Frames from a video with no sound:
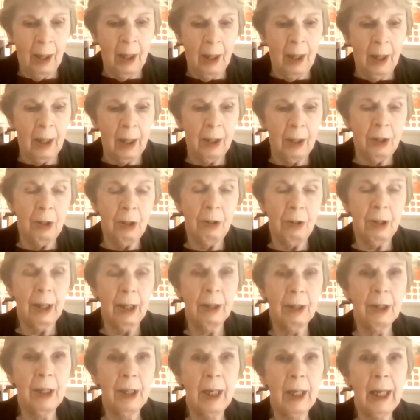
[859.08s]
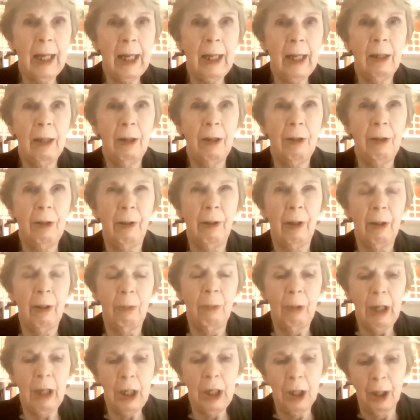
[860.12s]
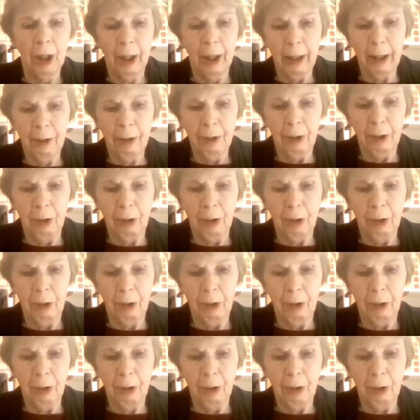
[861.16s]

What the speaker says: In 2008, the regional health